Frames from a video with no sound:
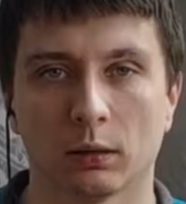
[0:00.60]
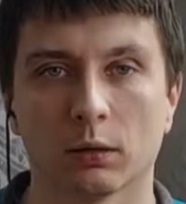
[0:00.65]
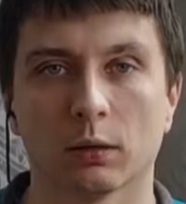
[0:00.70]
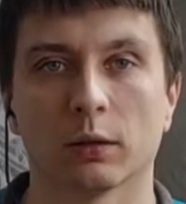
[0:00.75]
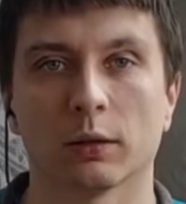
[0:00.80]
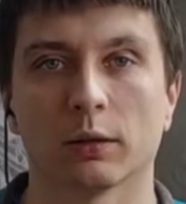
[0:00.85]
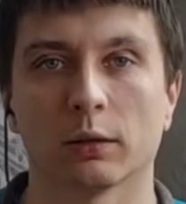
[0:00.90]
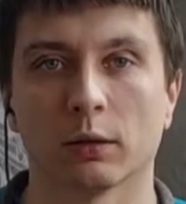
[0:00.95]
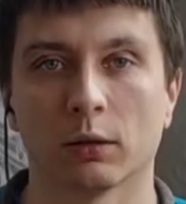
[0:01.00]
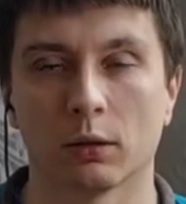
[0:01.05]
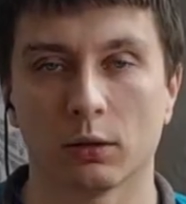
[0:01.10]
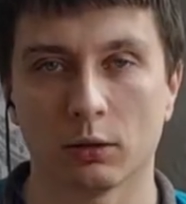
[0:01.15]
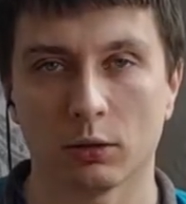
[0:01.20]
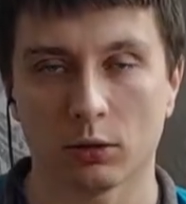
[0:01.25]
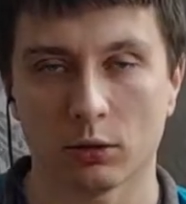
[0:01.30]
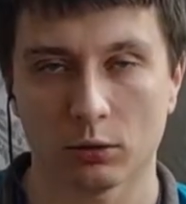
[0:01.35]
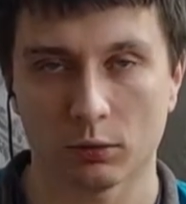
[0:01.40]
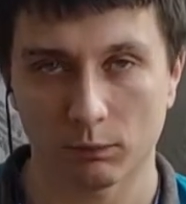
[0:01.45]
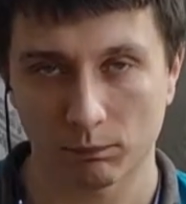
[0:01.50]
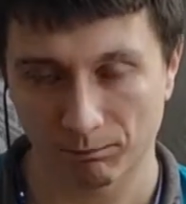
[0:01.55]
Hi
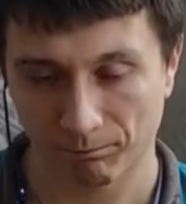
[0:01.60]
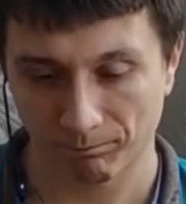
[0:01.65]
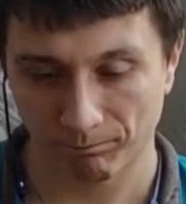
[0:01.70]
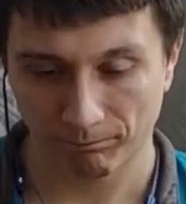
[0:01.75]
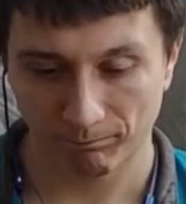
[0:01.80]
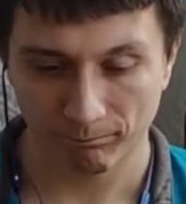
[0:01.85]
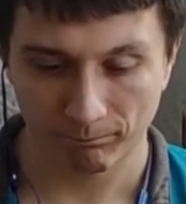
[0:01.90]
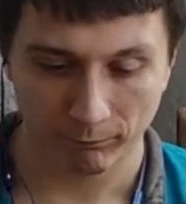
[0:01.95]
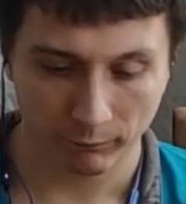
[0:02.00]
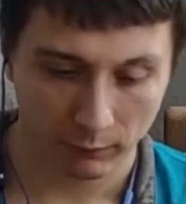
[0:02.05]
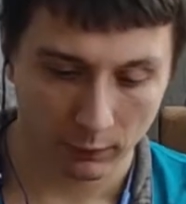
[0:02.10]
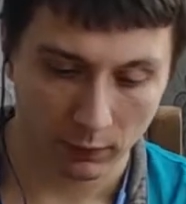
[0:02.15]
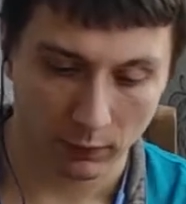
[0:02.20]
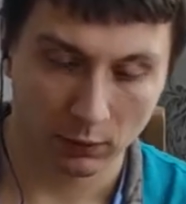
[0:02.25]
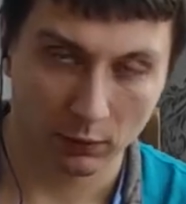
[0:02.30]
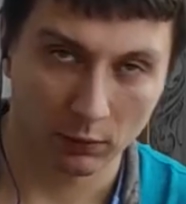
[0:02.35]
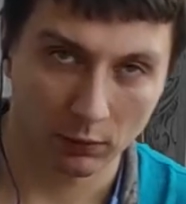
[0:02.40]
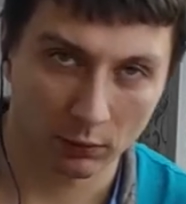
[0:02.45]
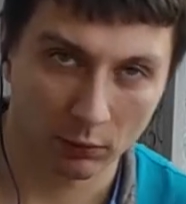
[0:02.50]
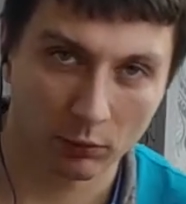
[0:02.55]
guys,
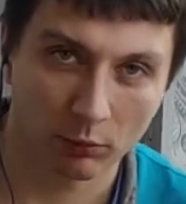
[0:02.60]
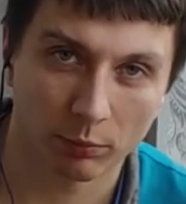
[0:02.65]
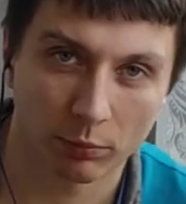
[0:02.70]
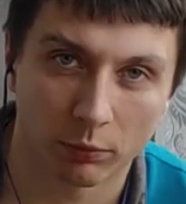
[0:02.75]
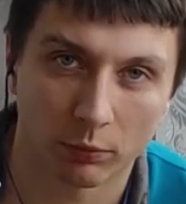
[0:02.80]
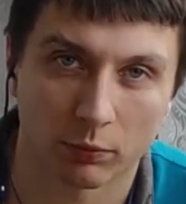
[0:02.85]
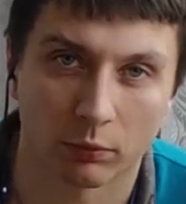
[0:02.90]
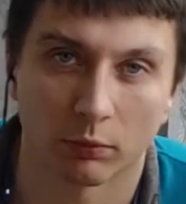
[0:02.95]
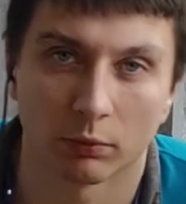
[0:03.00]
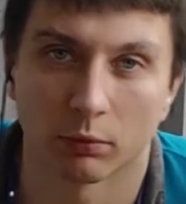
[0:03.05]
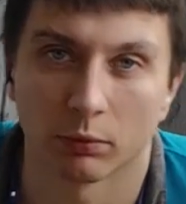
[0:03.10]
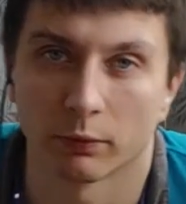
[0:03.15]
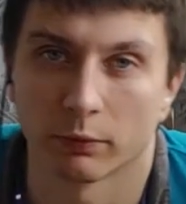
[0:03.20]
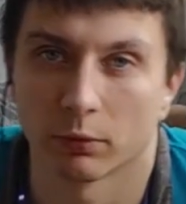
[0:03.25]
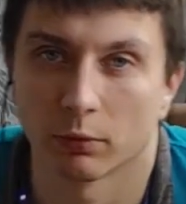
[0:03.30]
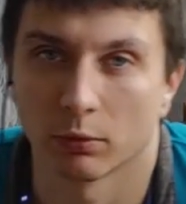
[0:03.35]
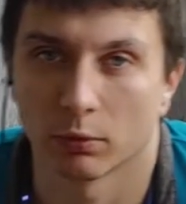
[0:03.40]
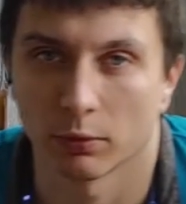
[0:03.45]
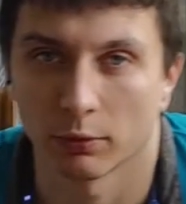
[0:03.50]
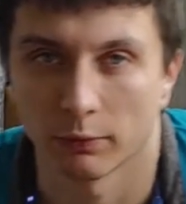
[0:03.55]
hope all of
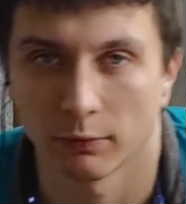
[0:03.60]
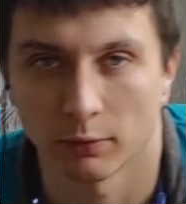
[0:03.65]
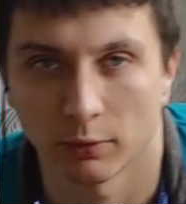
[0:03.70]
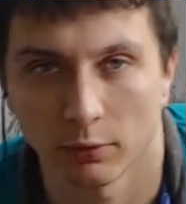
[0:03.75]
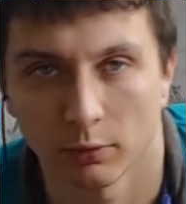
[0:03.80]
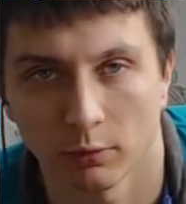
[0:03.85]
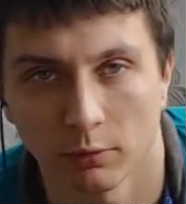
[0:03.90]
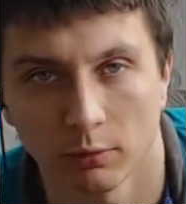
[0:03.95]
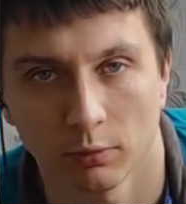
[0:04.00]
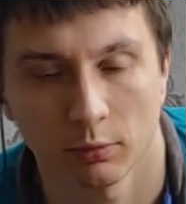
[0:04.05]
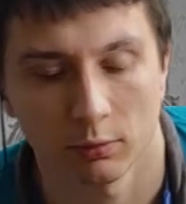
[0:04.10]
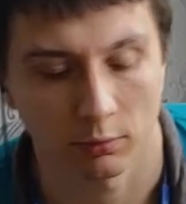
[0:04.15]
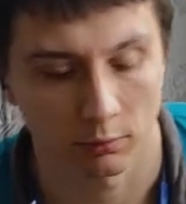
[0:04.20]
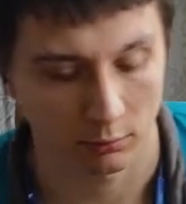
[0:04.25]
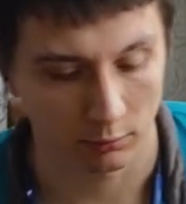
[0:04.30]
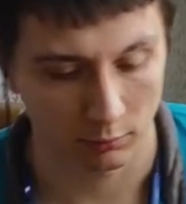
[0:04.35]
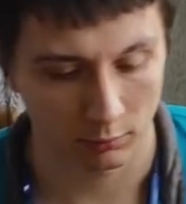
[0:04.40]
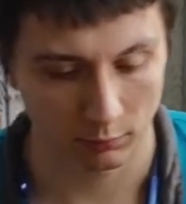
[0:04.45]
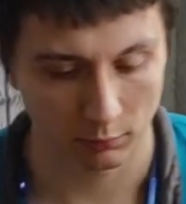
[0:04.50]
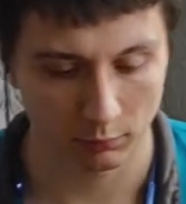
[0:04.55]
you are fine
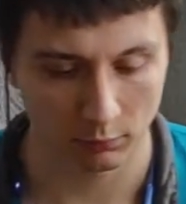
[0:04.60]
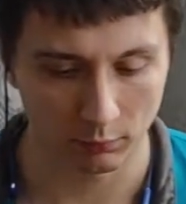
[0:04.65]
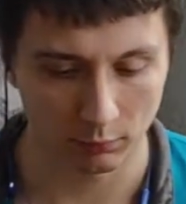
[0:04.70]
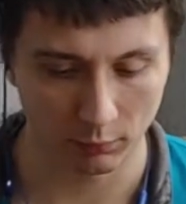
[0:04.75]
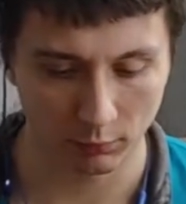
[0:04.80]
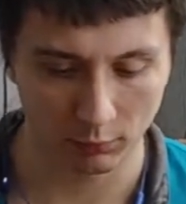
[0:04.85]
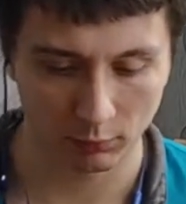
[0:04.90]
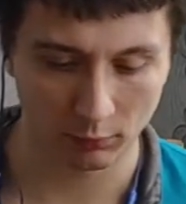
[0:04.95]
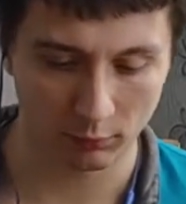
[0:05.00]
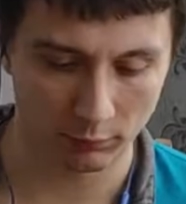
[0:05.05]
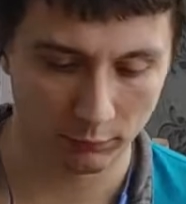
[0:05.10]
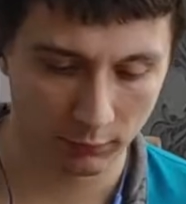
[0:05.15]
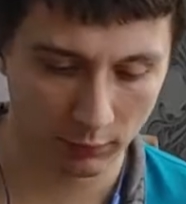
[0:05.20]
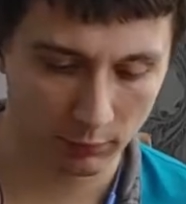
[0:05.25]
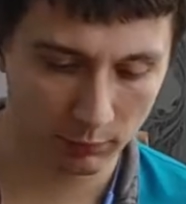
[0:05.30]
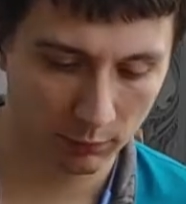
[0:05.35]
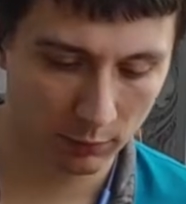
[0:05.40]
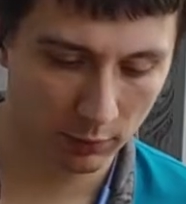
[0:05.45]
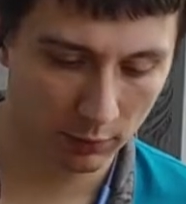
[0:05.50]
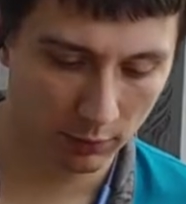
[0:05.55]
and also your
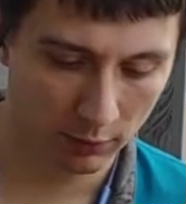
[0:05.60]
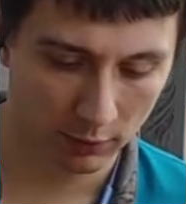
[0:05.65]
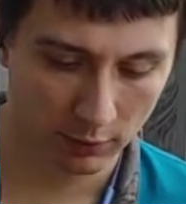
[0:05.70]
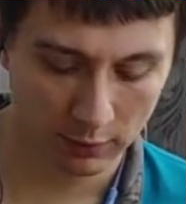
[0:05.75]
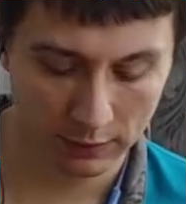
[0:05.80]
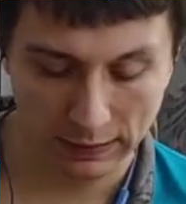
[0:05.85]
families.